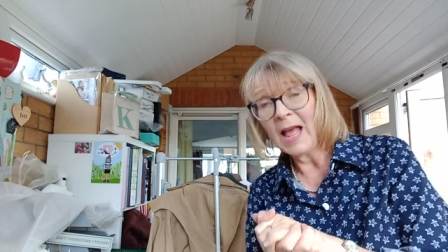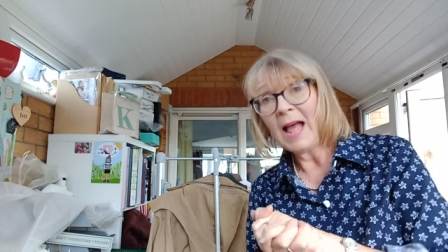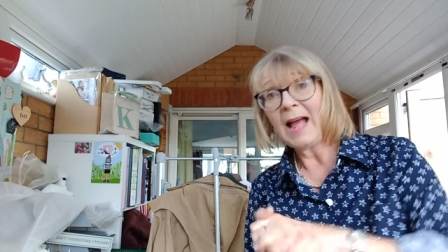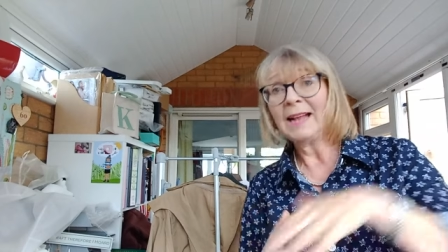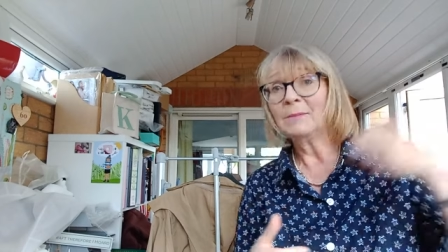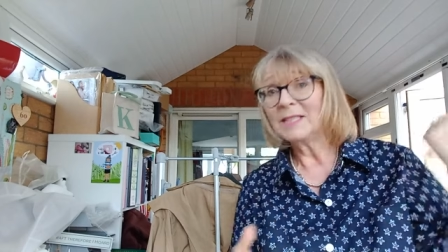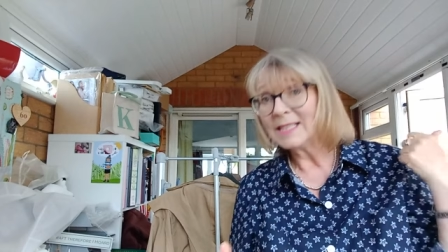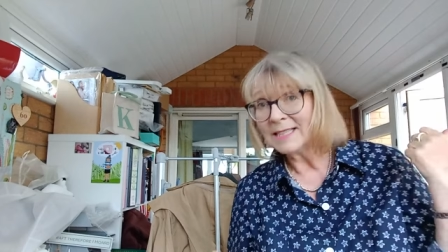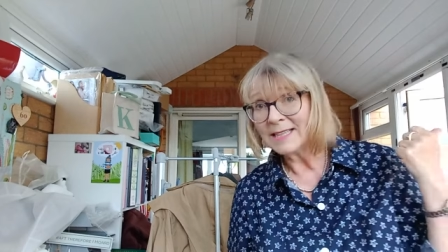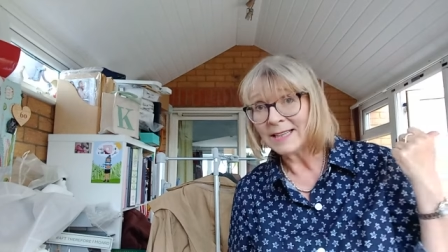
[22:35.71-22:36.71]
and my
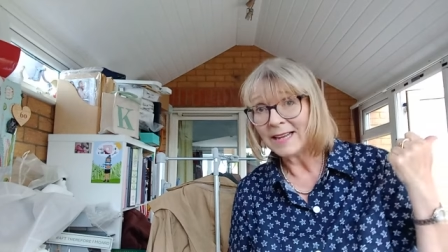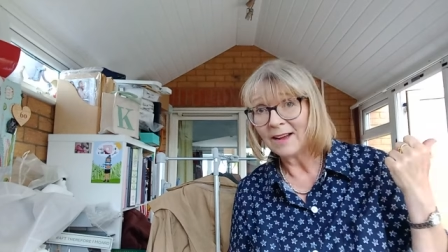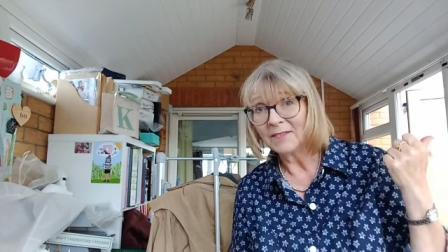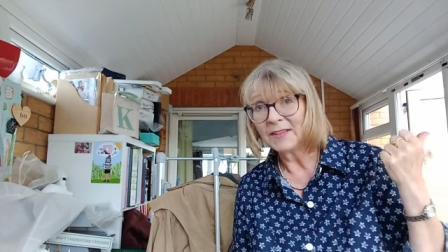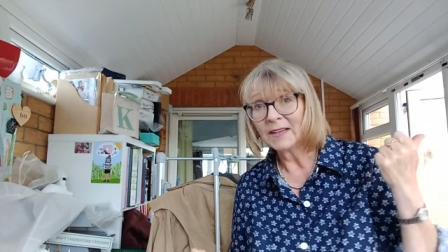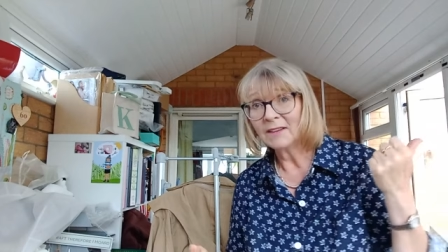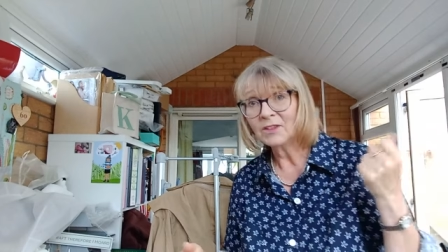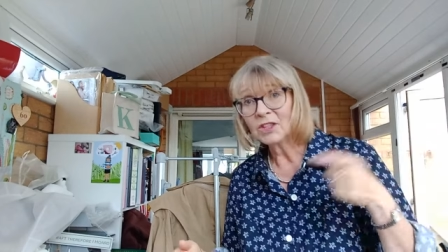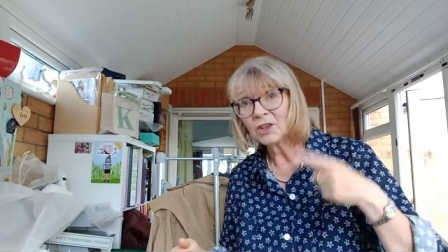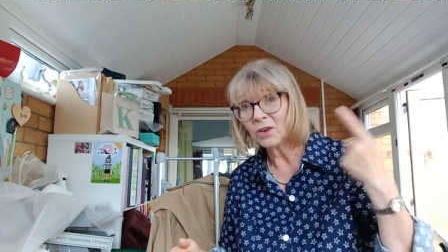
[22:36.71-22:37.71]
dinner's in the oven and I've
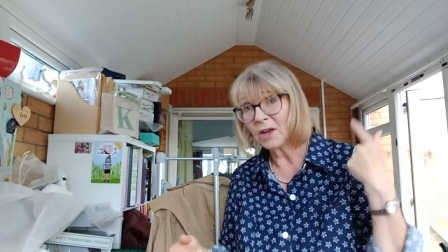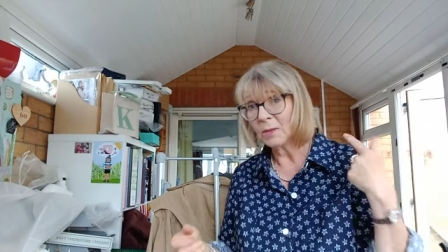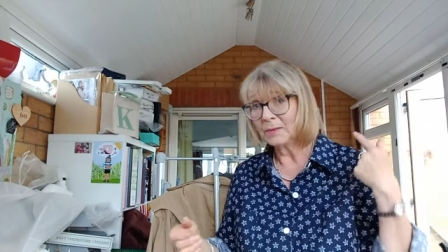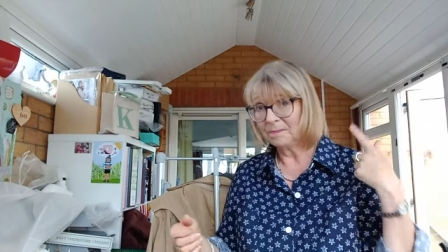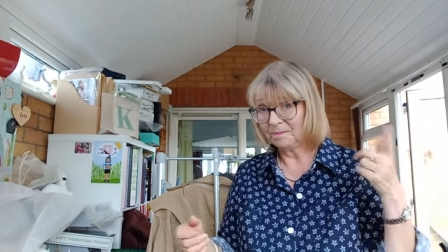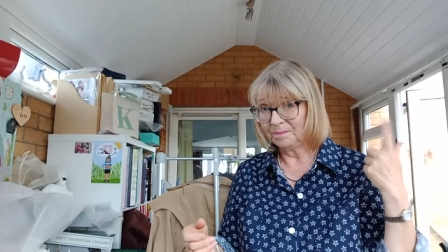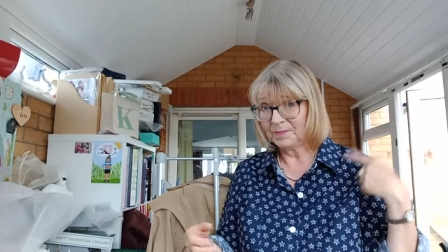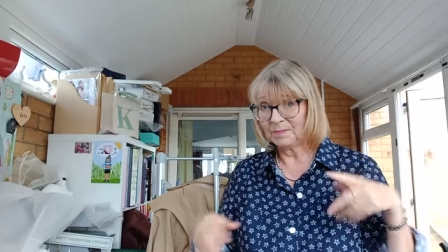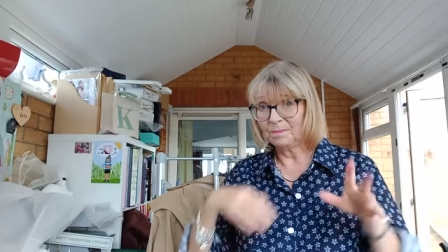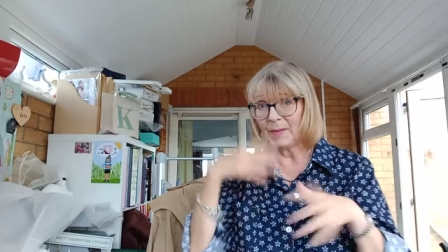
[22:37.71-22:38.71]
just got to go and
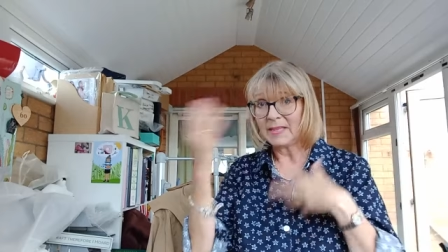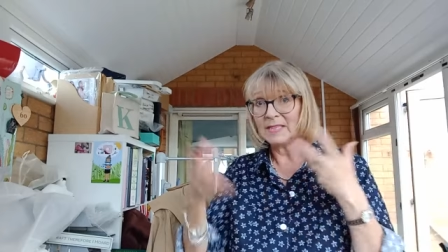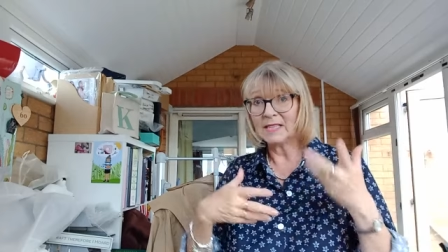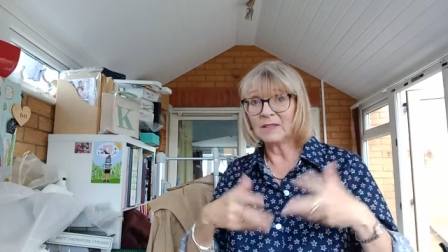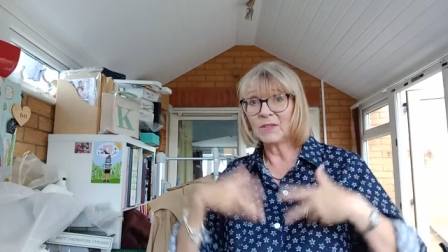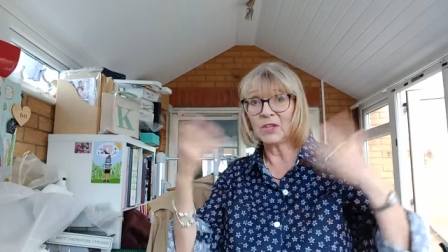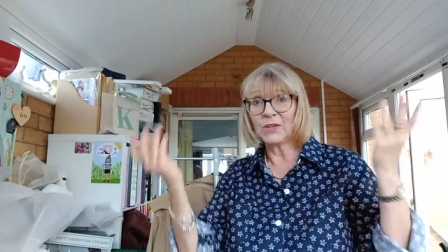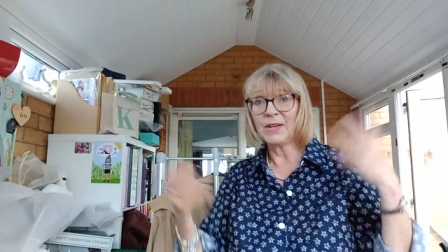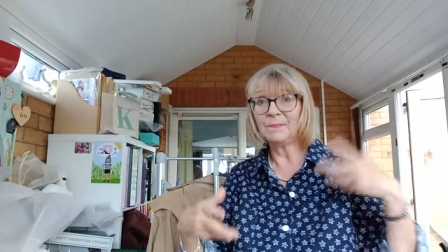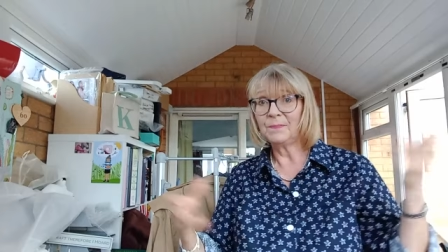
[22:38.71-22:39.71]
baste it,
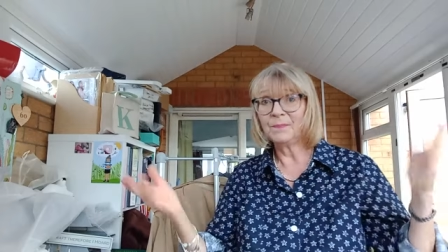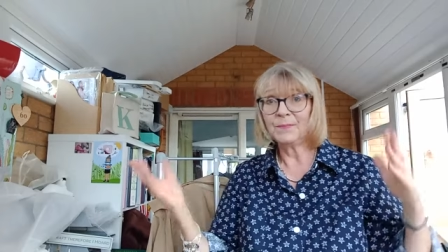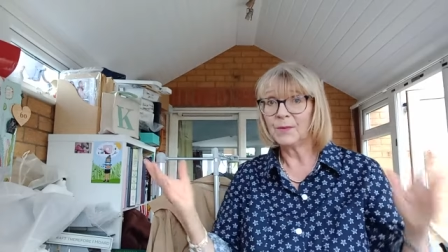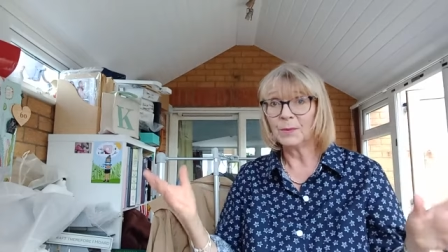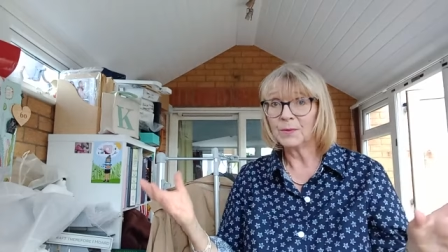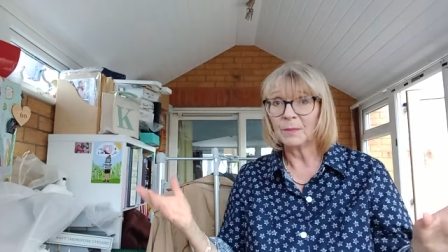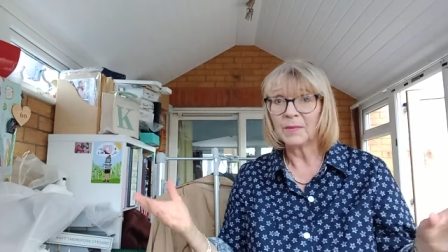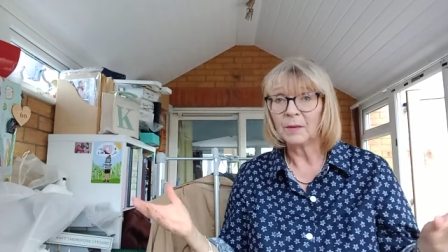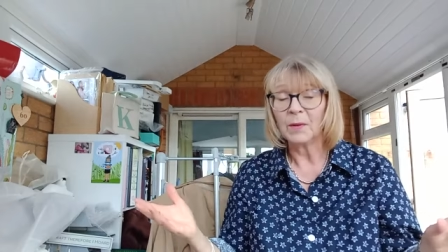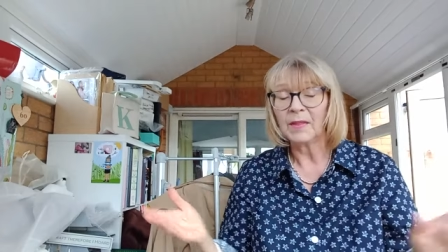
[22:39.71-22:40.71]
turn it, do
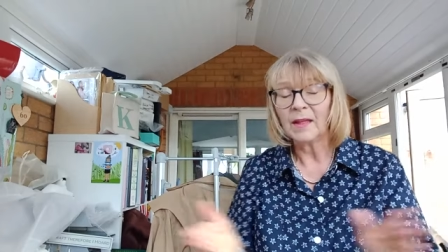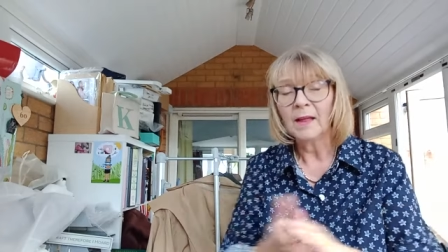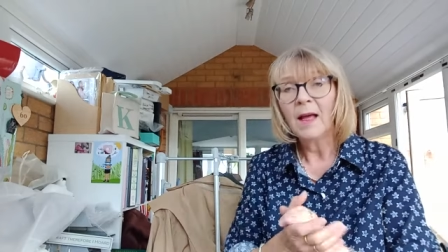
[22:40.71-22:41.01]
something with it.